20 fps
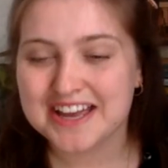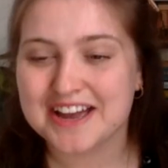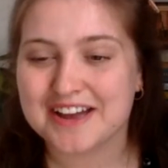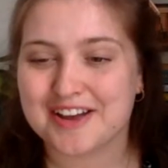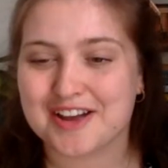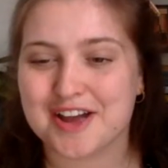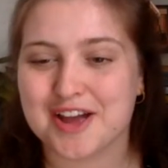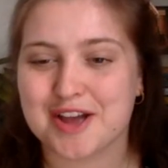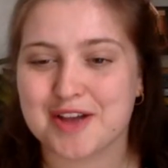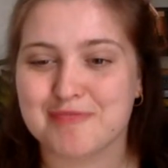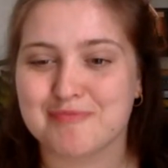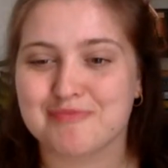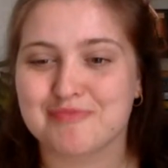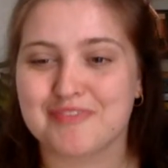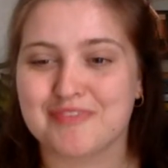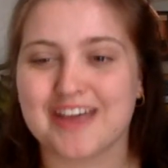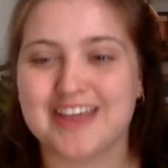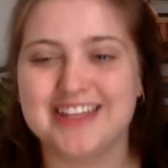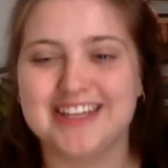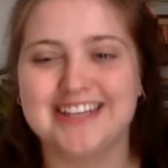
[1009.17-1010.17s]
I
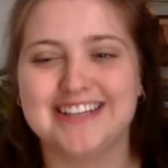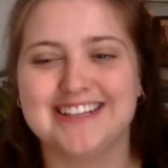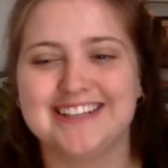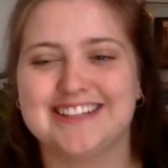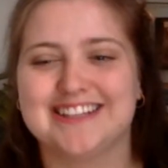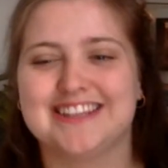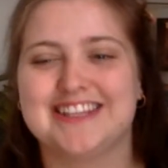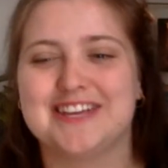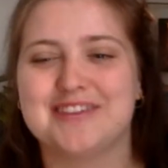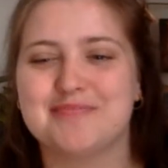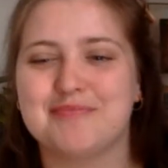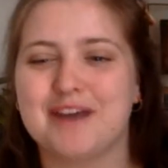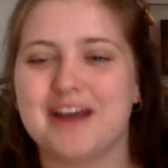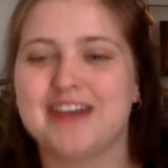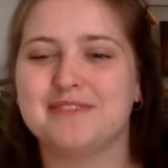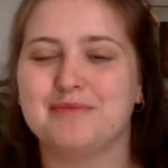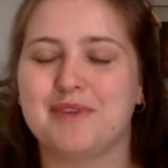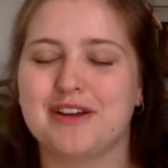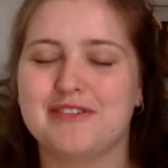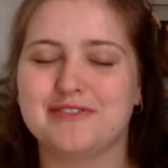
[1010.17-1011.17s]
think
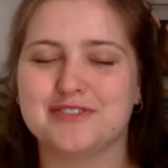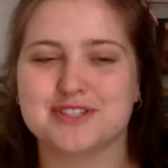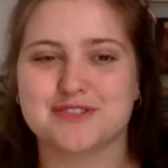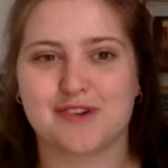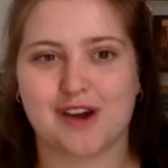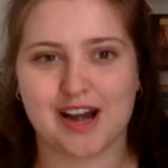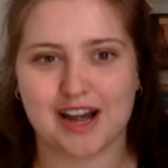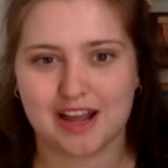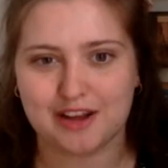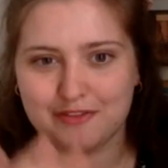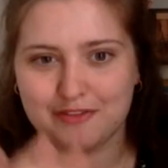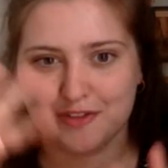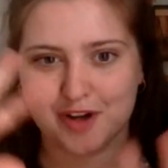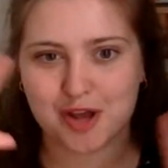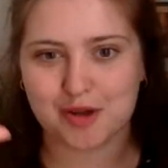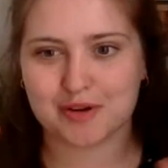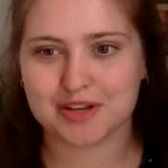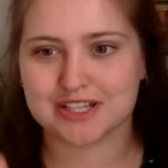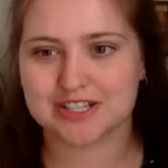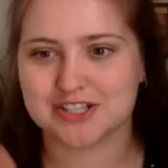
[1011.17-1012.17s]
mine feels very like
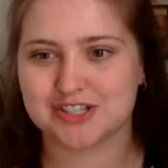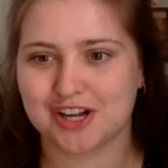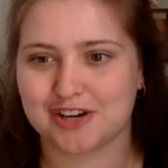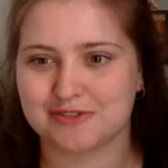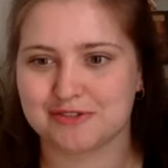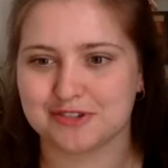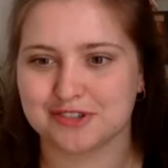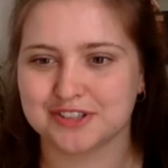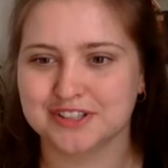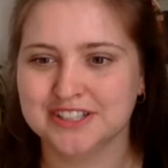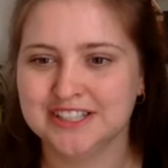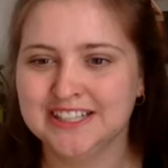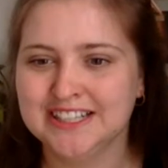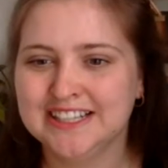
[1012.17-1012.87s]
fluid in general.